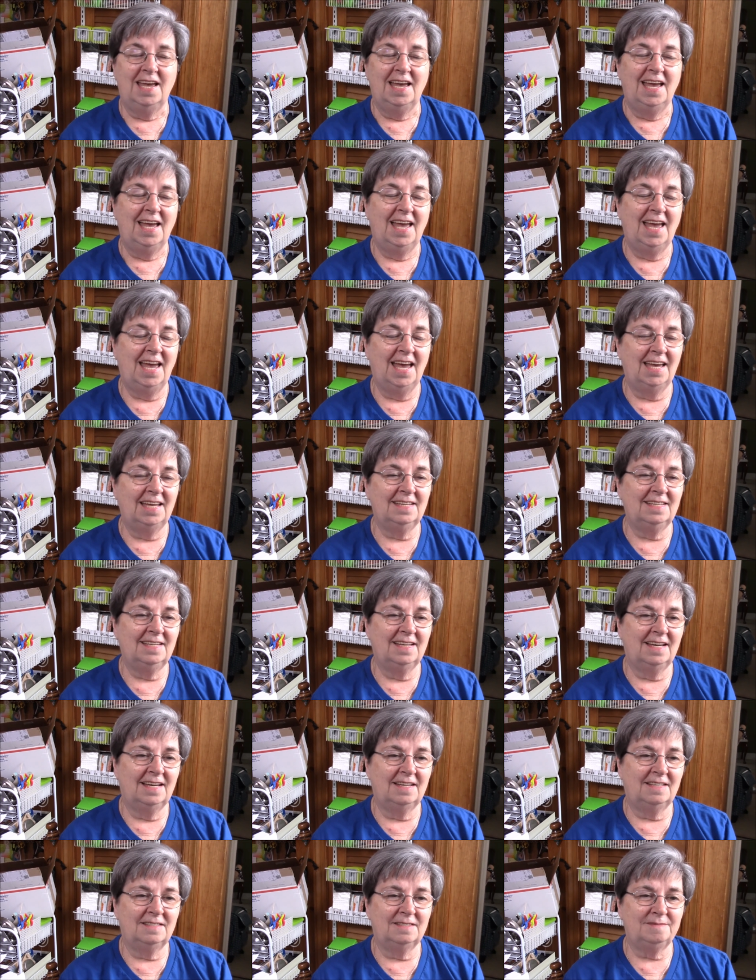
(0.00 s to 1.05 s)
And
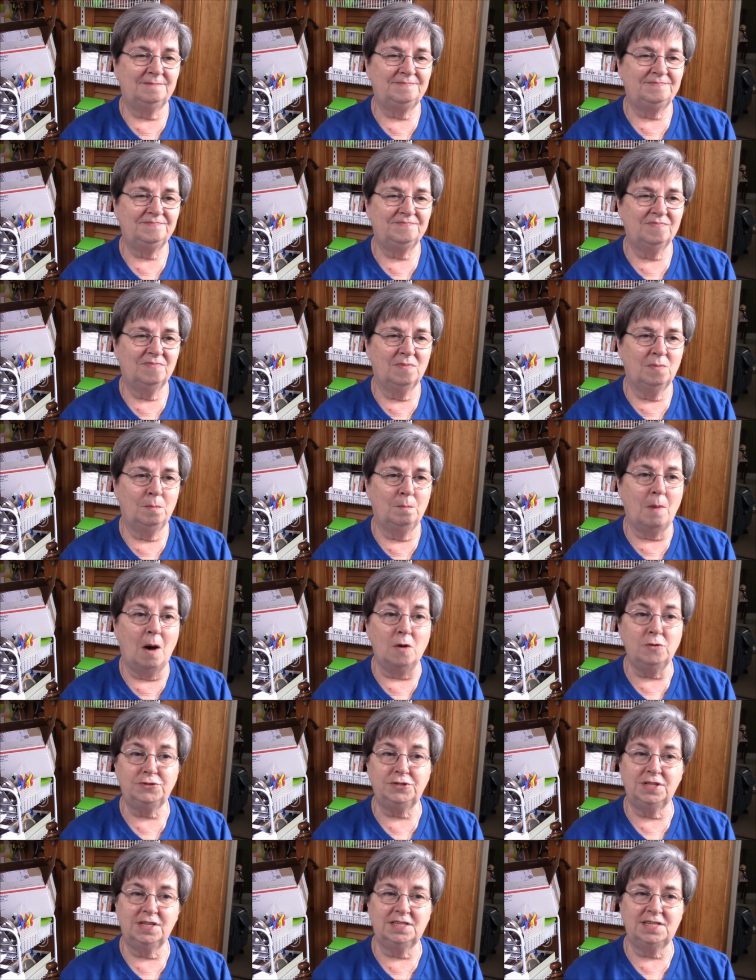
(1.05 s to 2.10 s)
um,
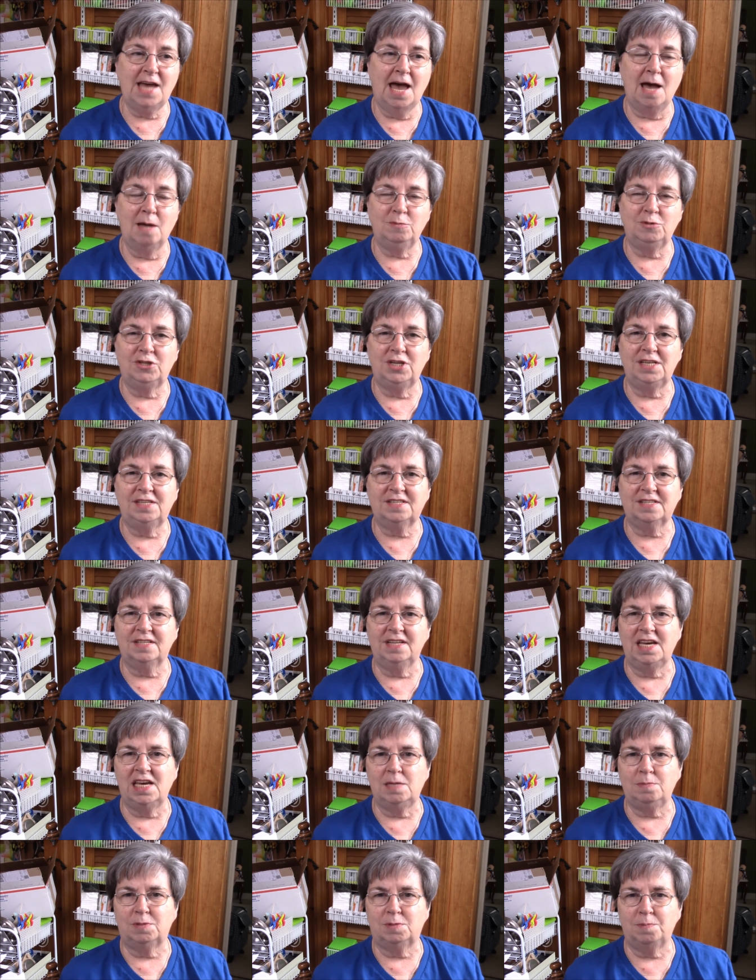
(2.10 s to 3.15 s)
most of the time she
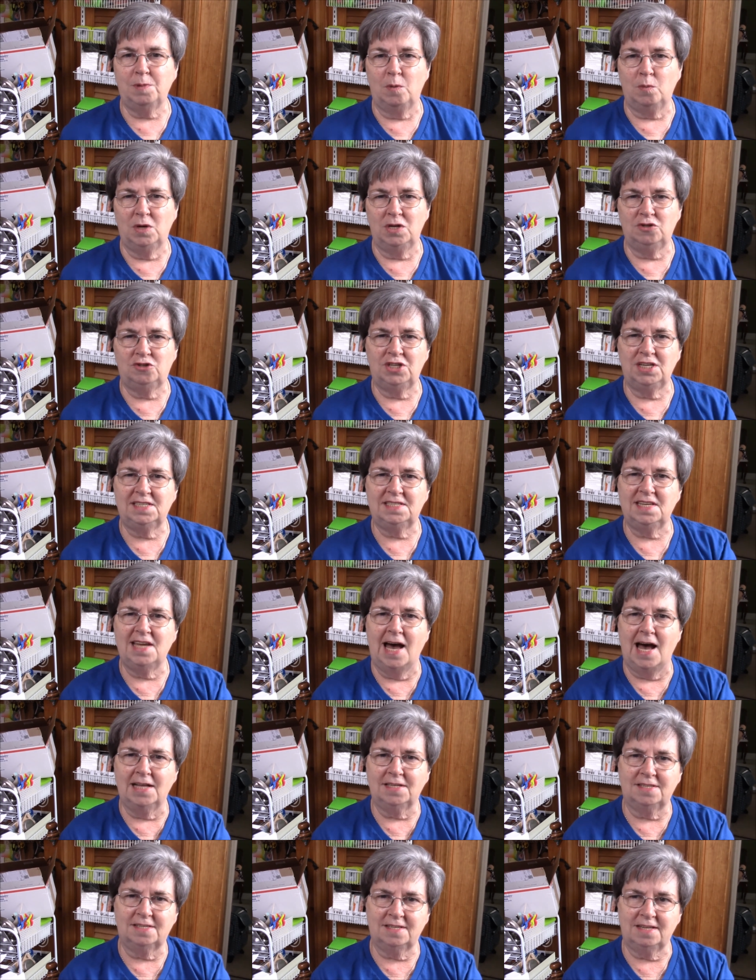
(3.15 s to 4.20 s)
sleeps, but when she's
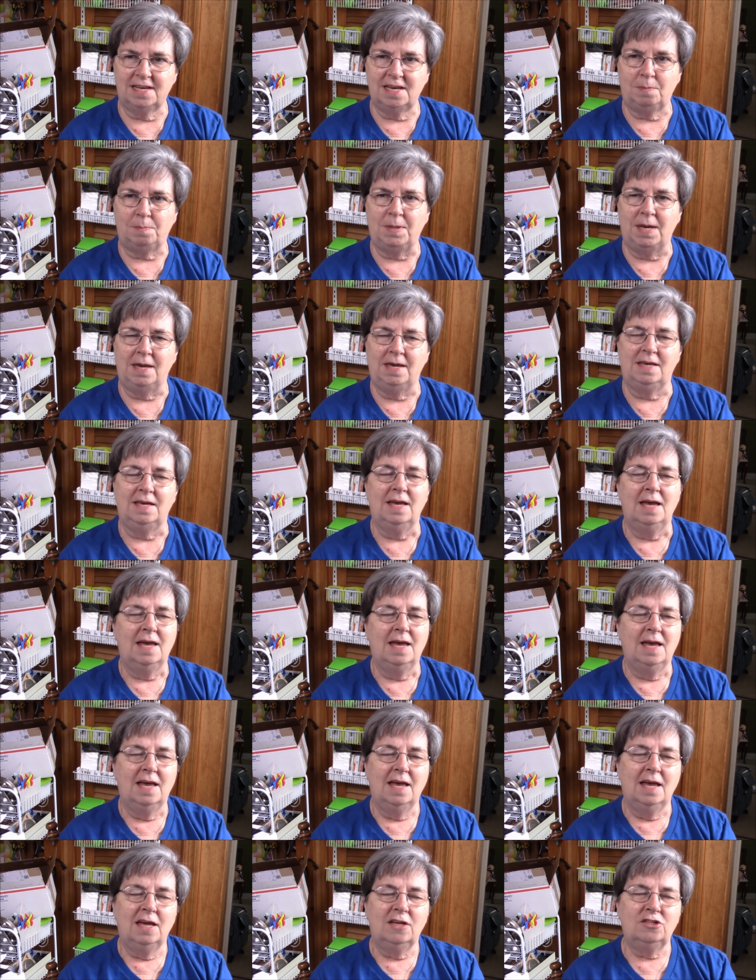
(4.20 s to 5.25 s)
not sleeping,
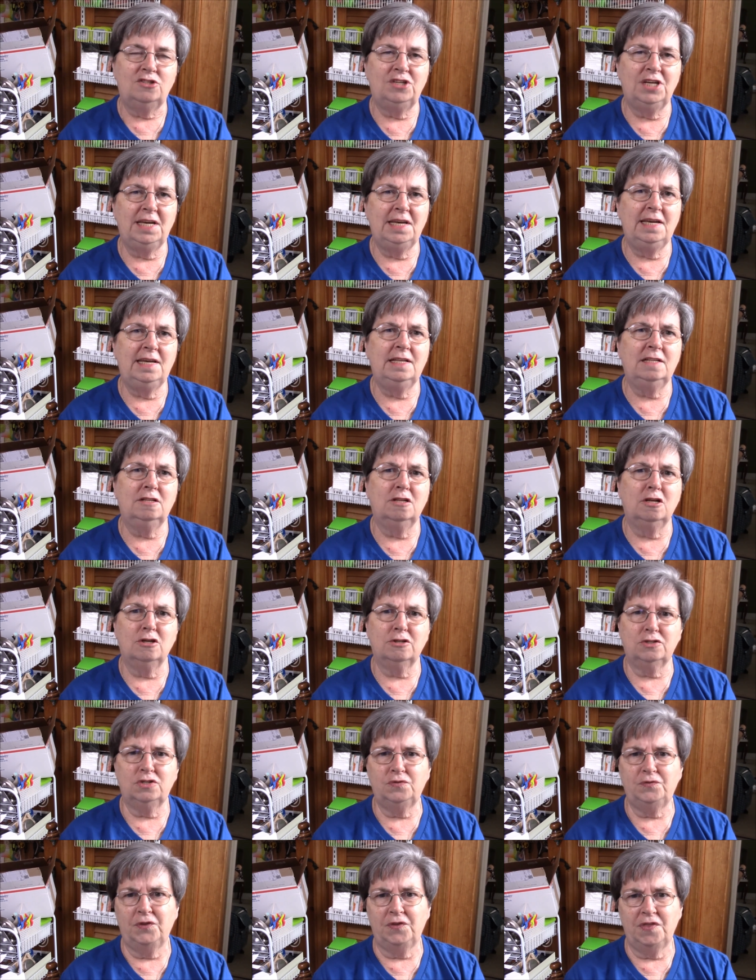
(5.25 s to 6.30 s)
she
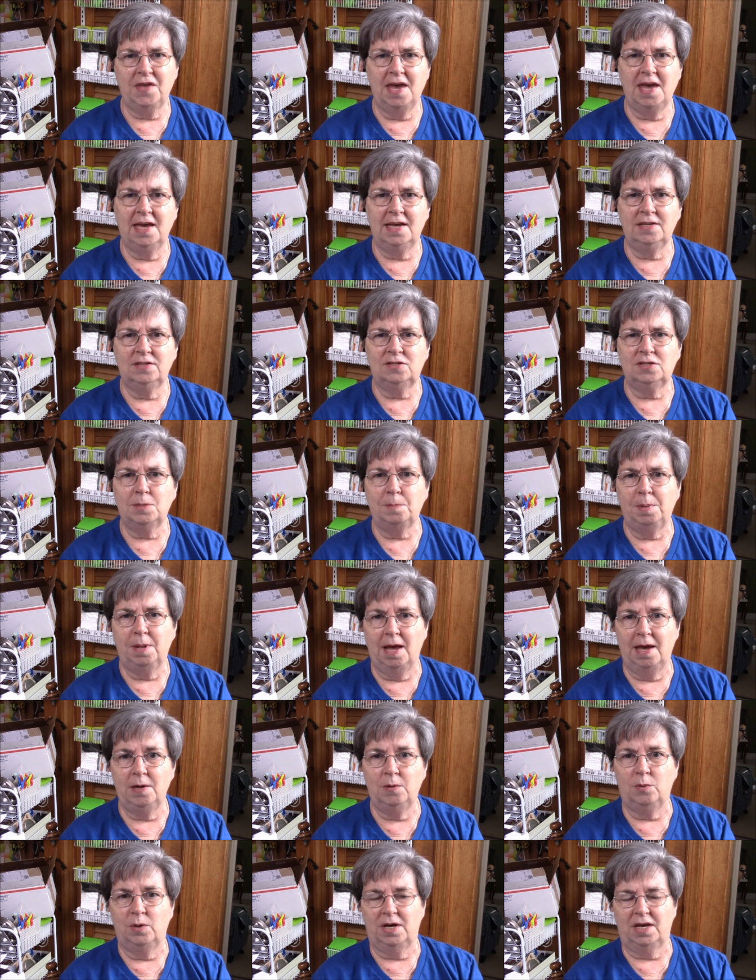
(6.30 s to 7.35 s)
looks for things to
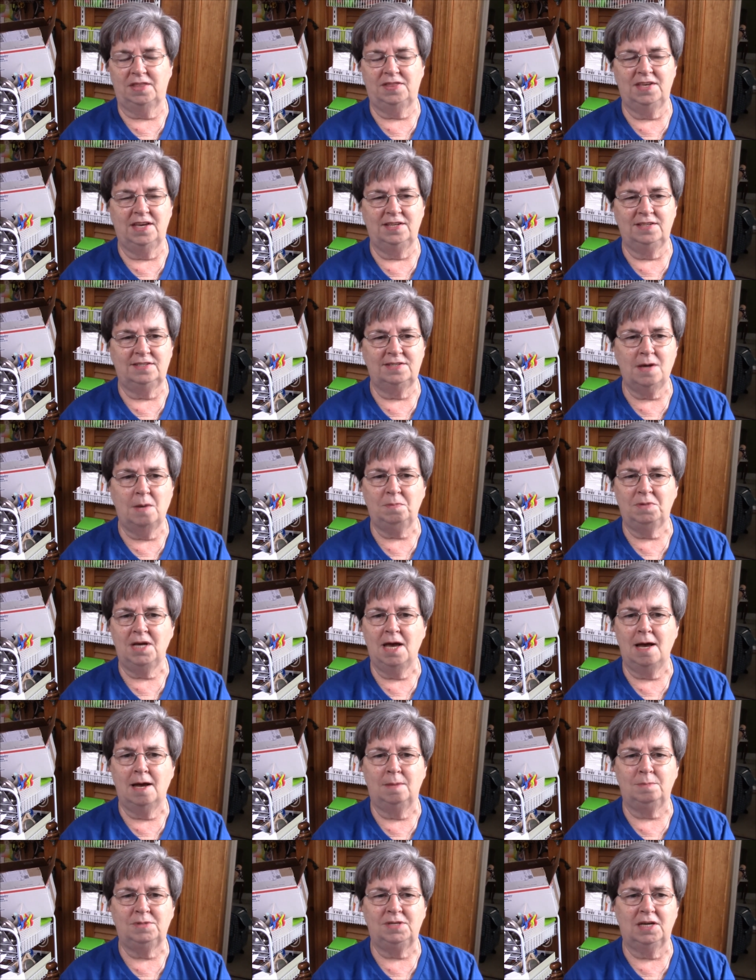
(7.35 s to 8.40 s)
play with. And
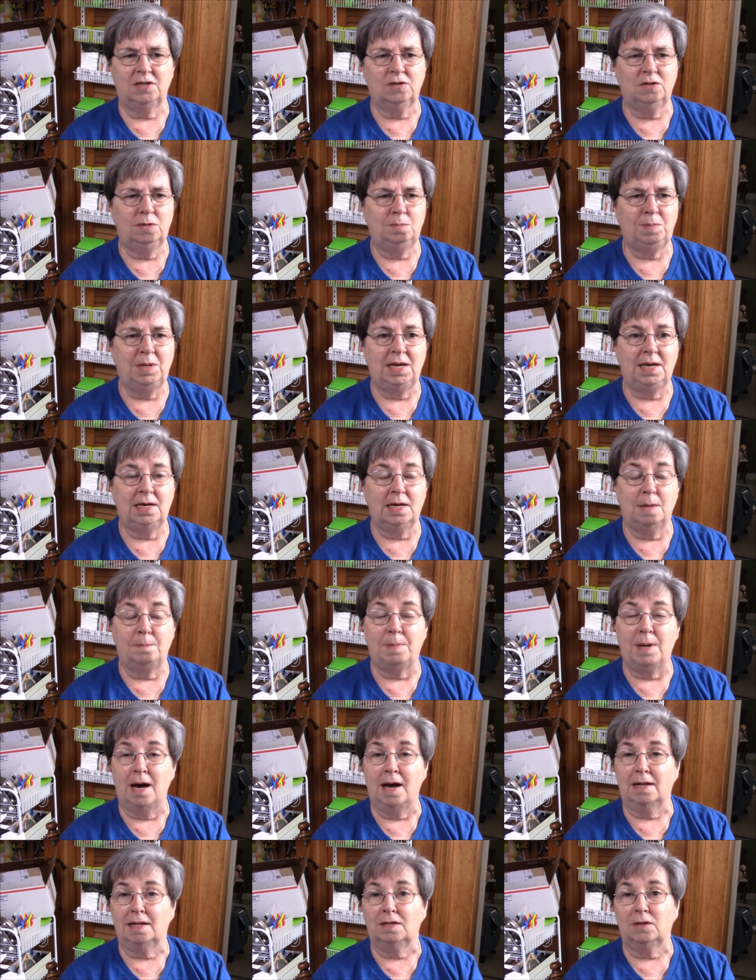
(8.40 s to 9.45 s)
sometimes it could be a
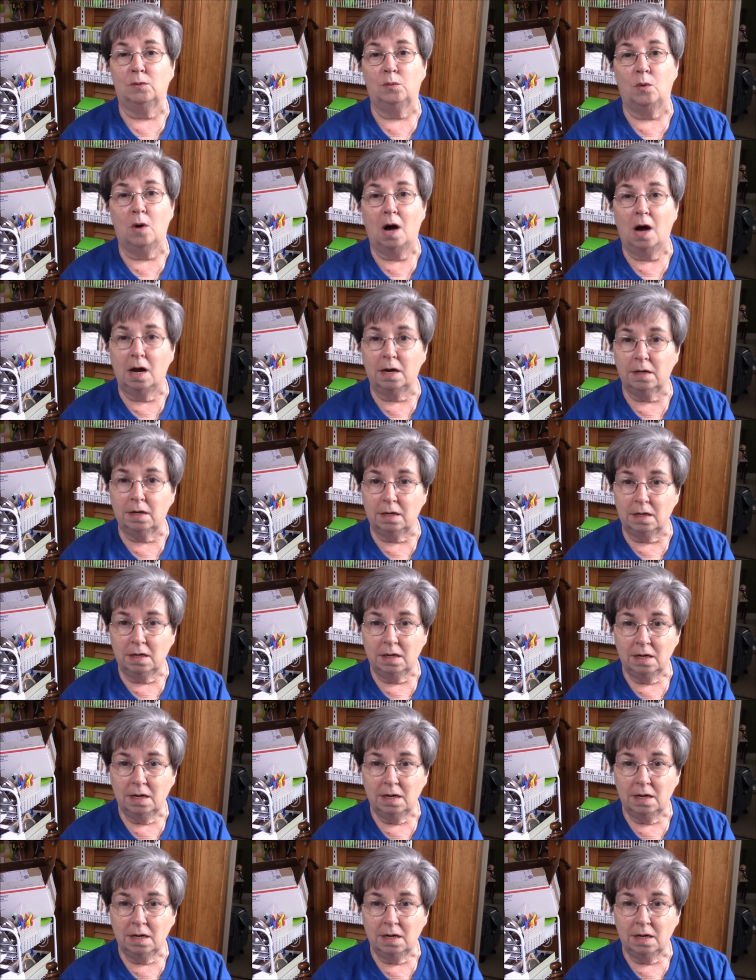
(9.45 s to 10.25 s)
bottle of water,